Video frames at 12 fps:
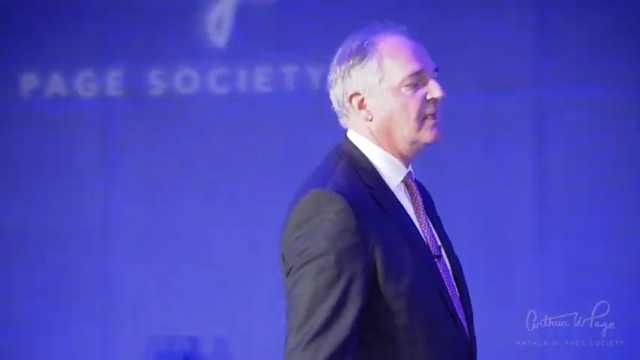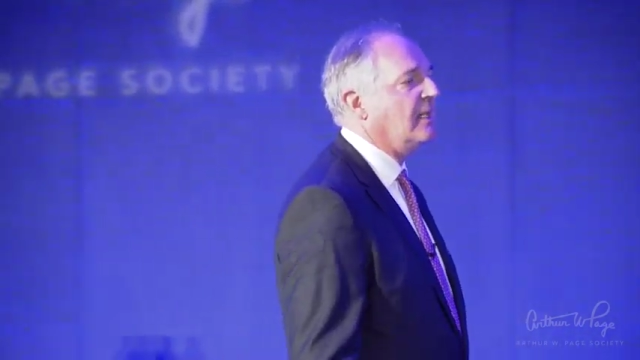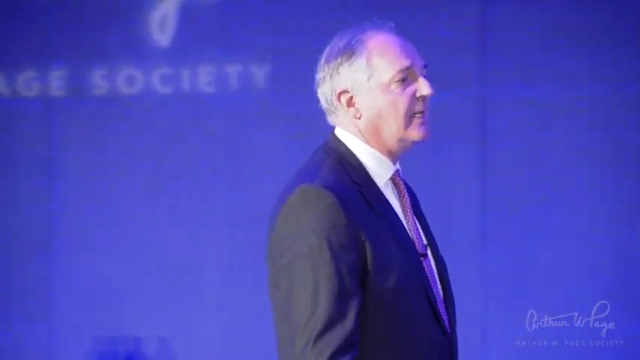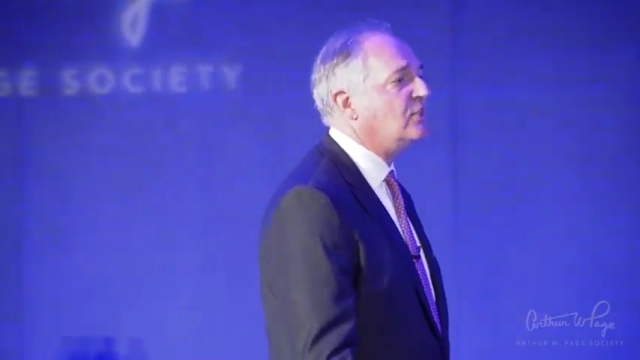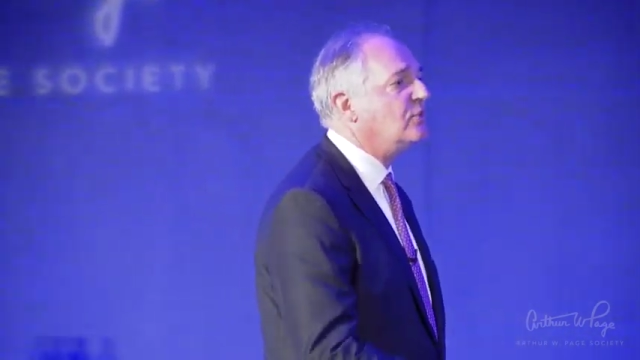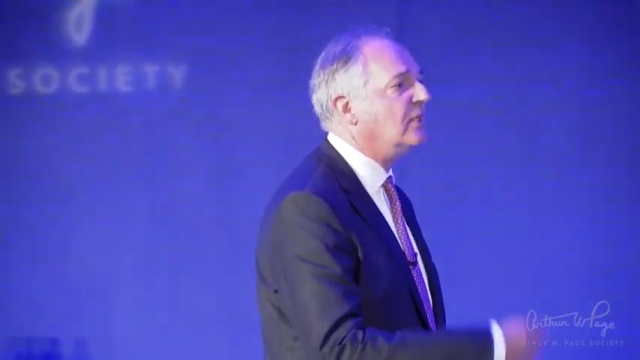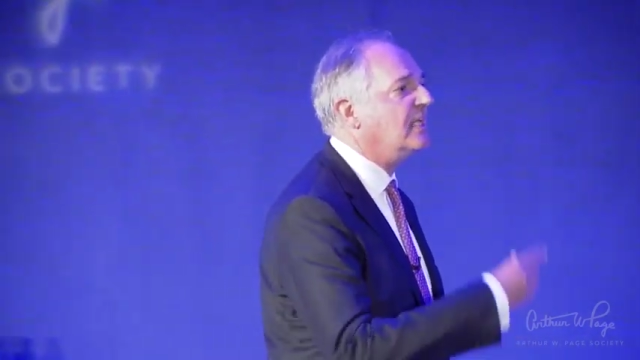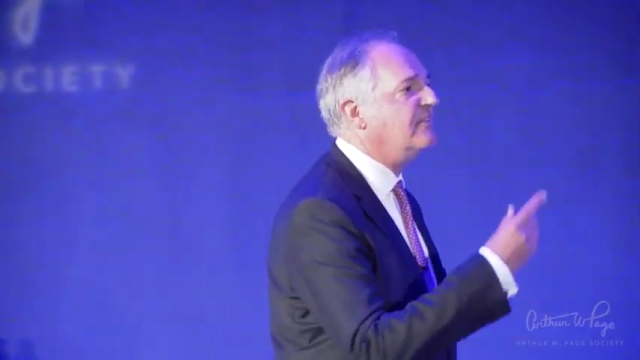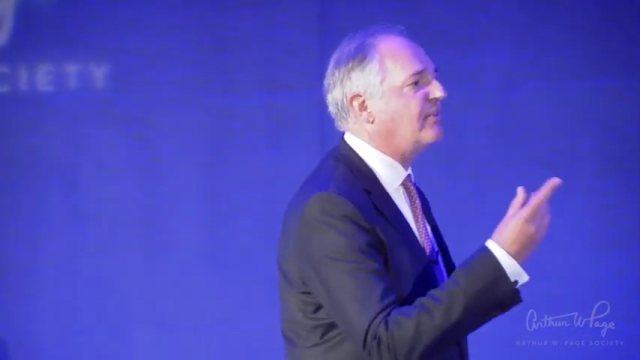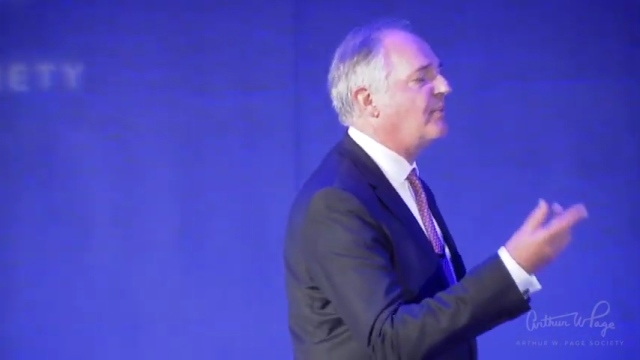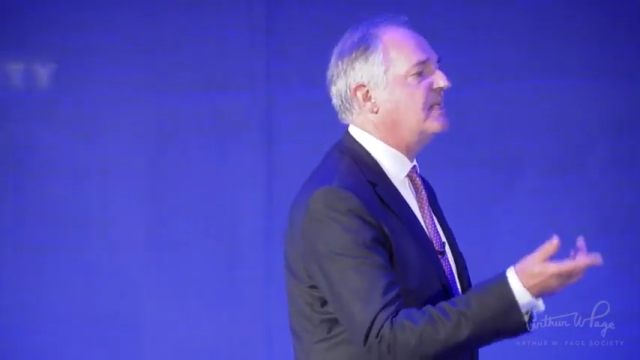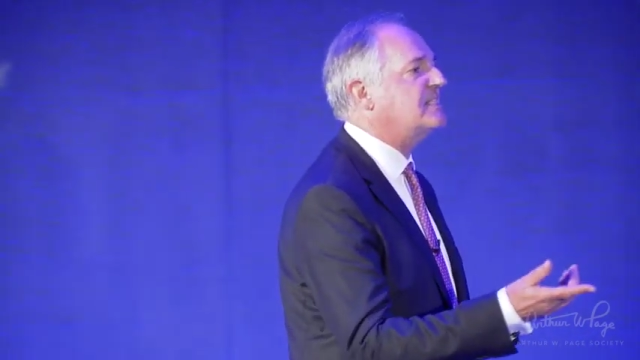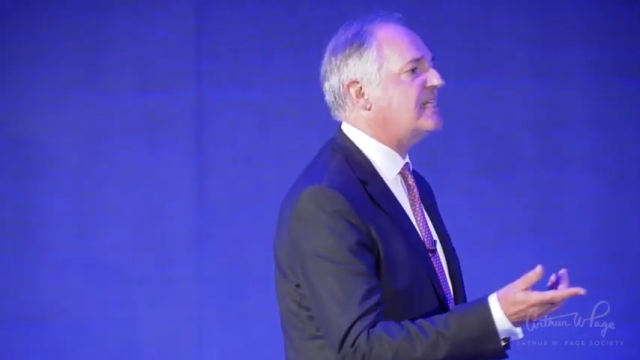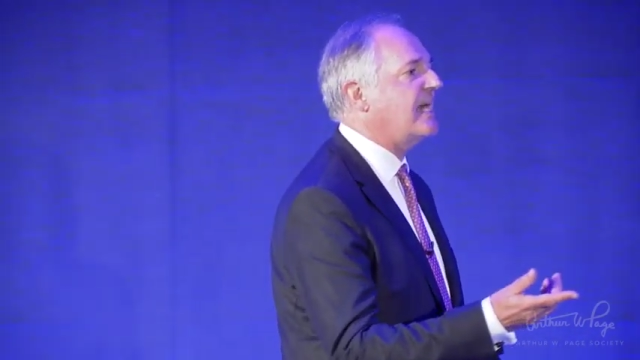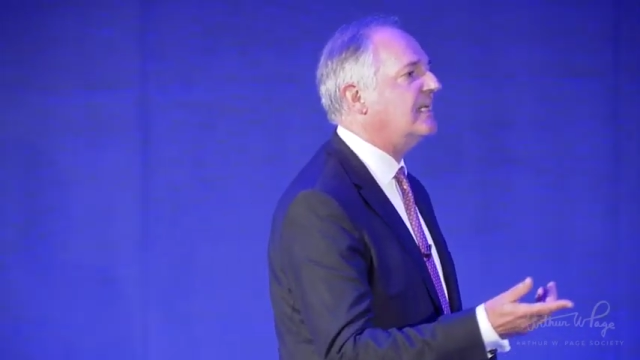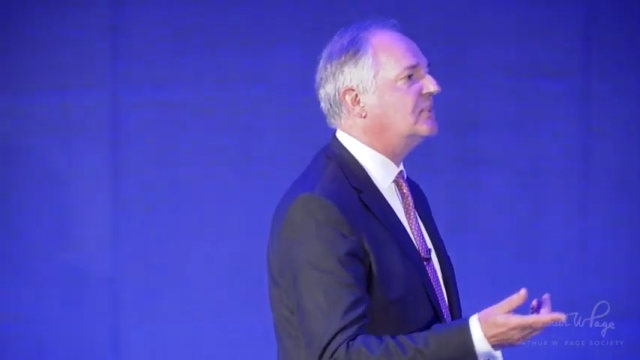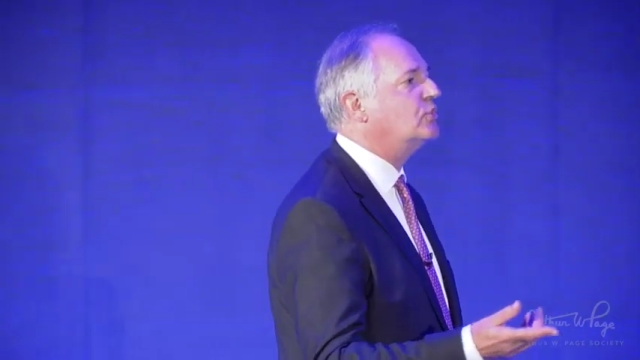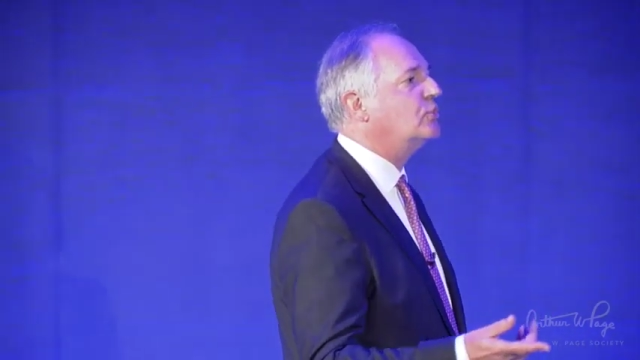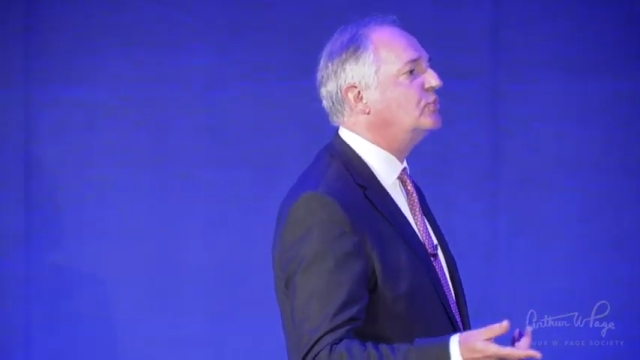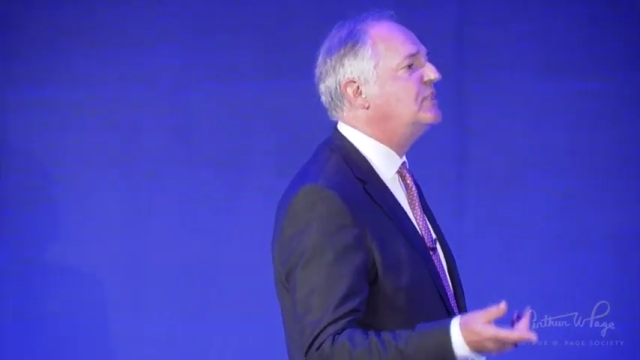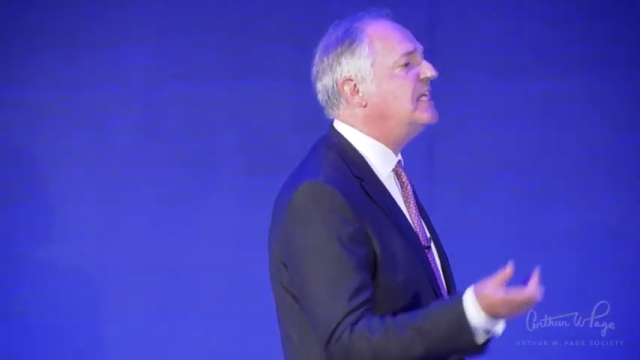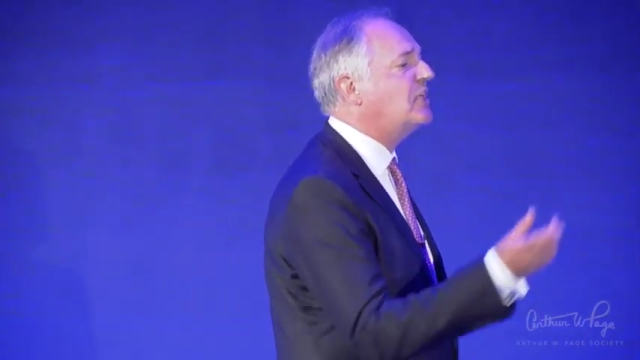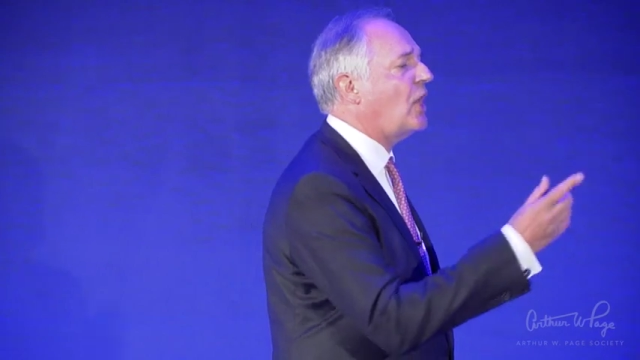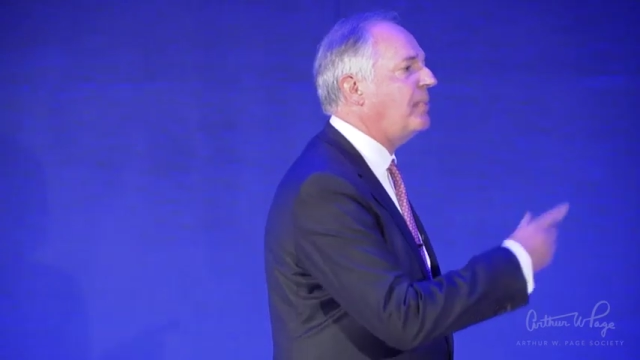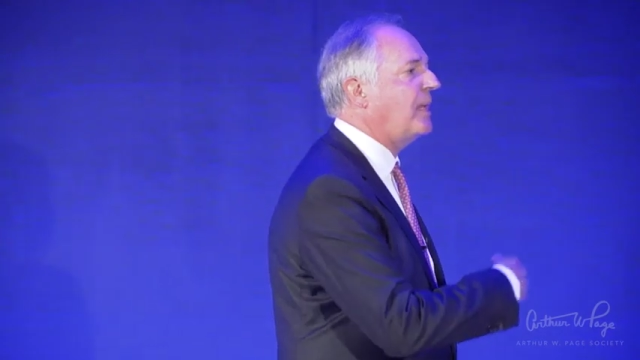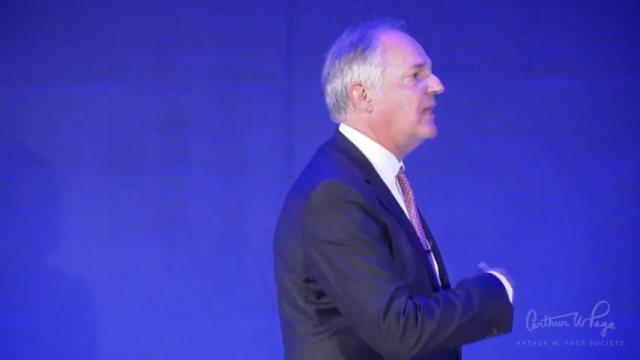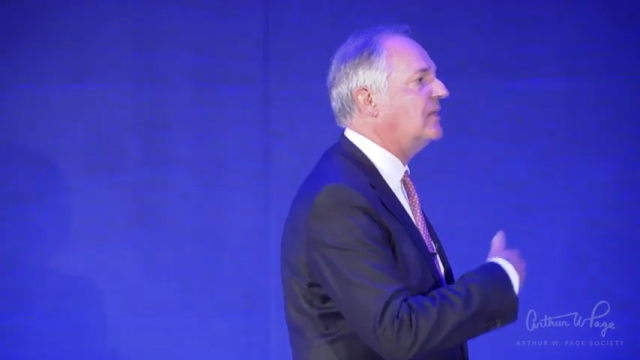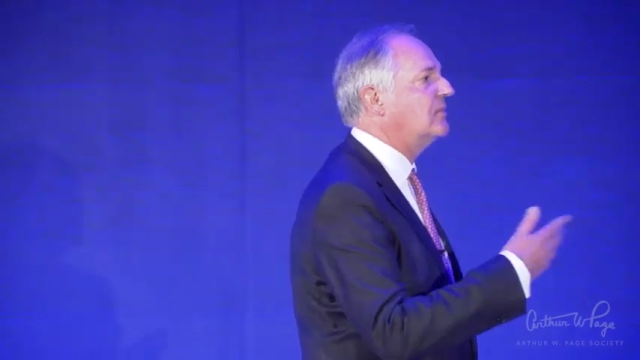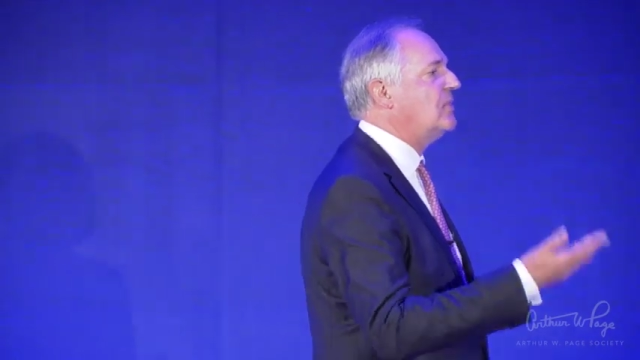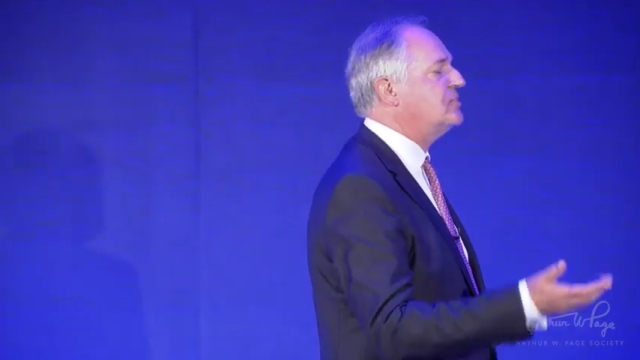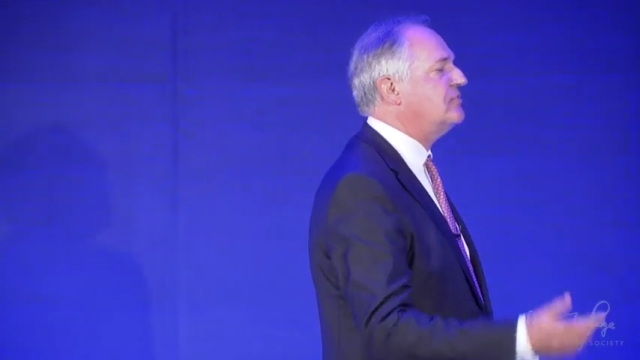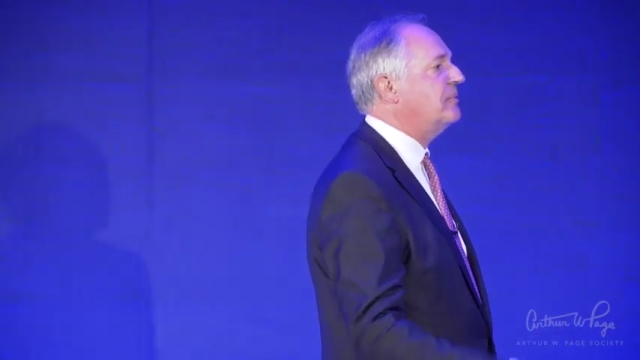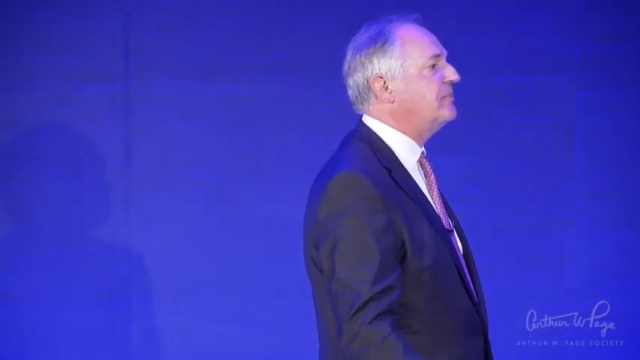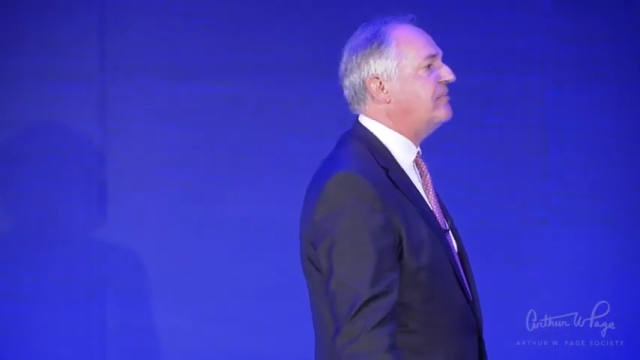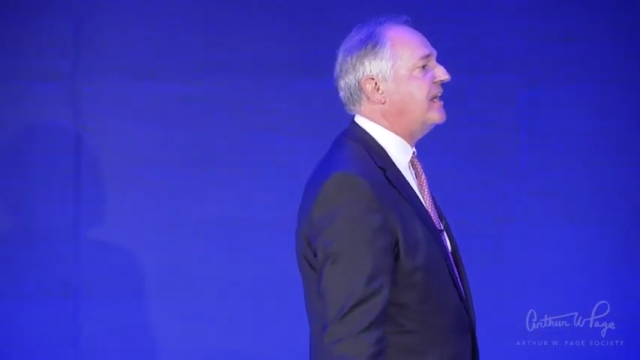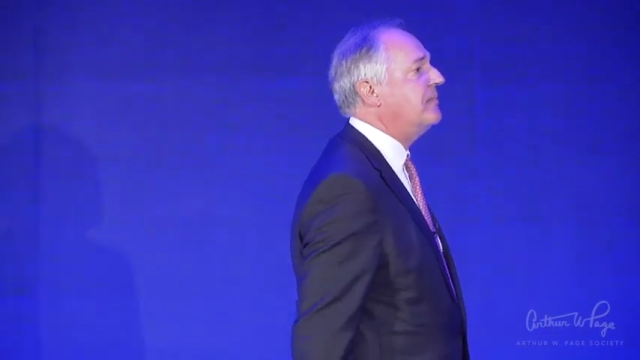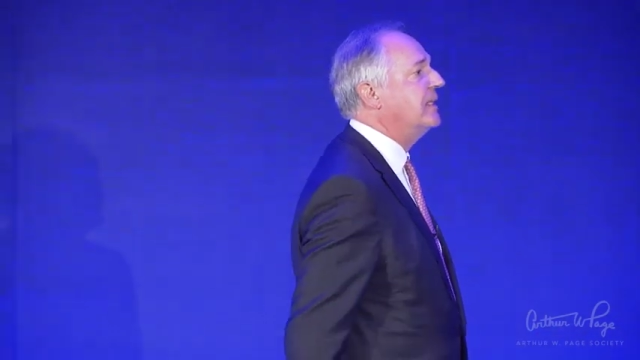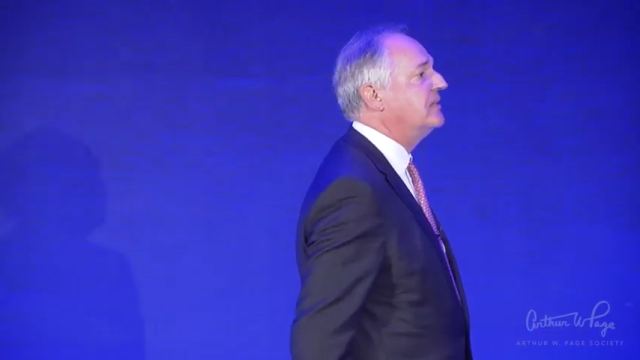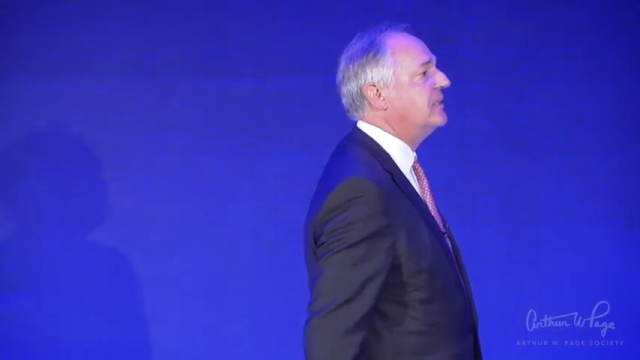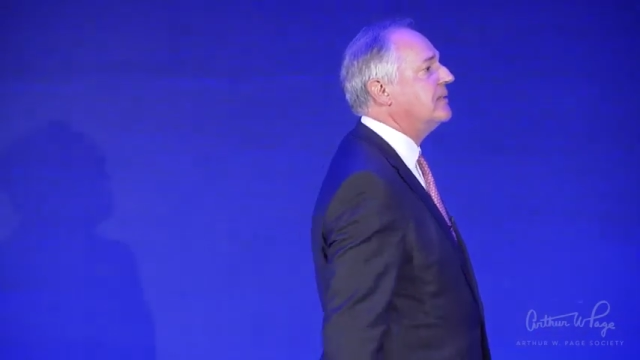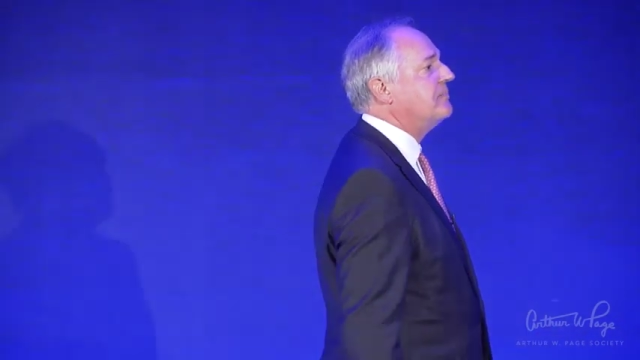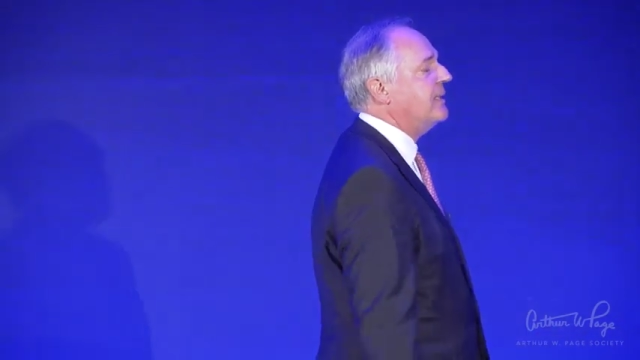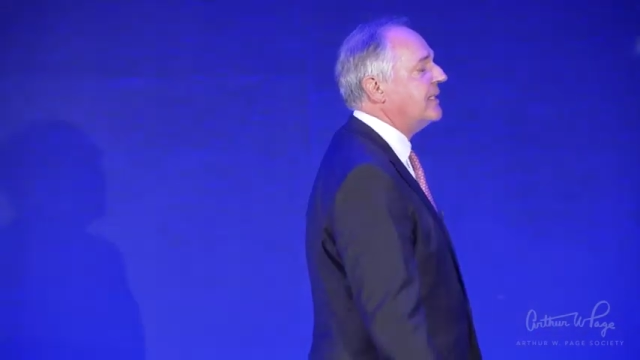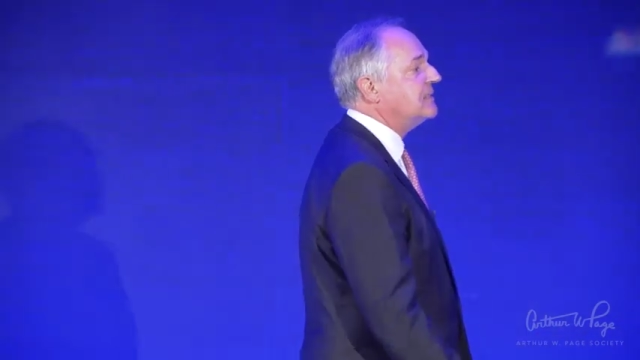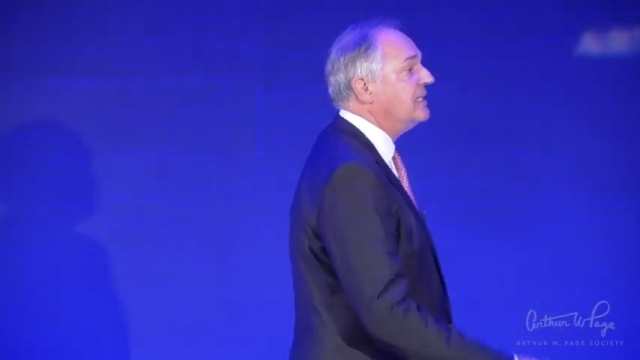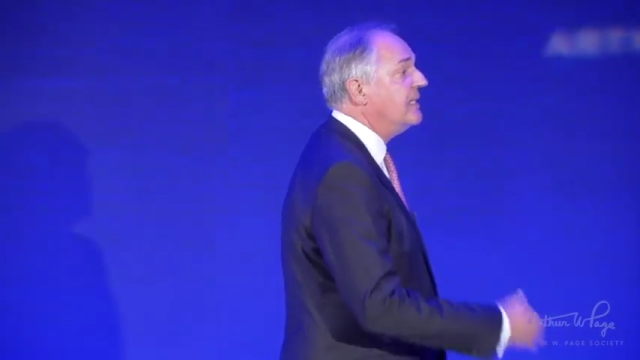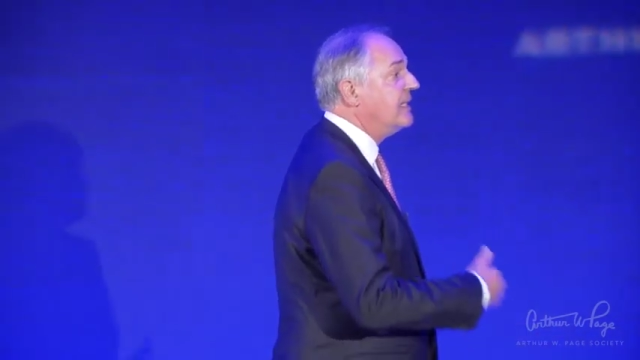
In Unilever, we decided to decouple our growth from environmental impact,